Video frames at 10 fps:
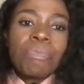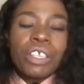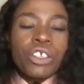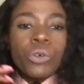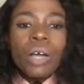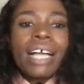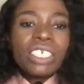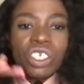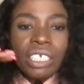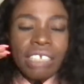you are
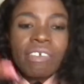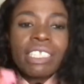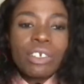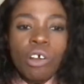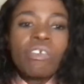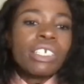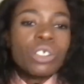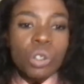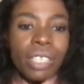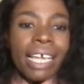just giving that offering
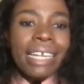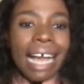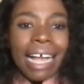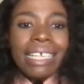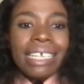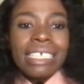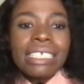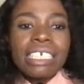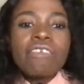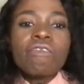so that I can
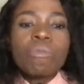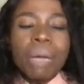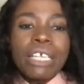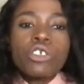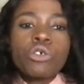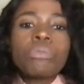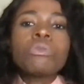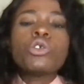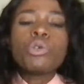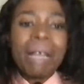give
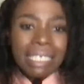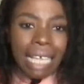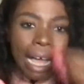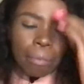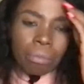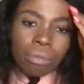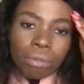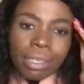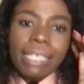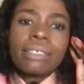you my time,
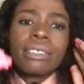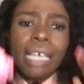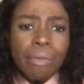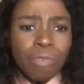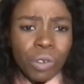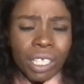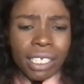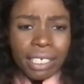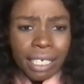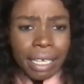that time for
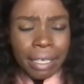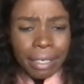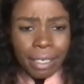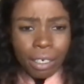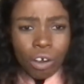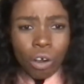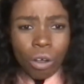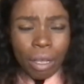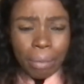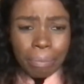that
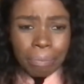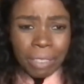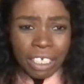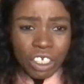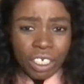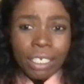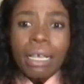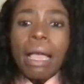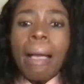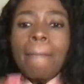session.
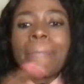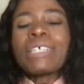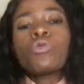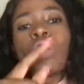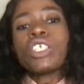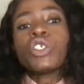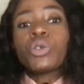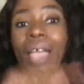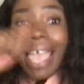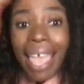But what
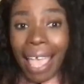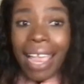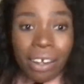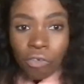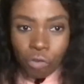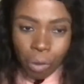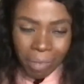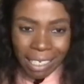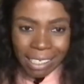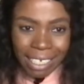you earn from
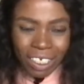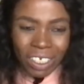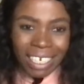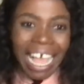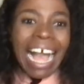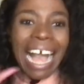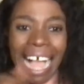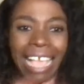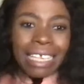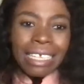that session,
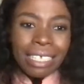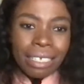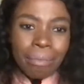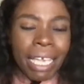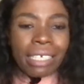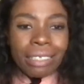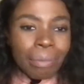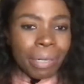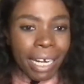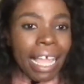I make the
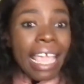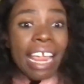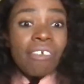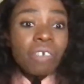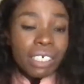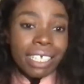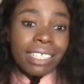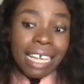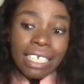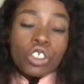prayer every day
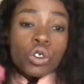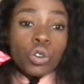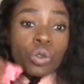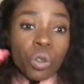that you should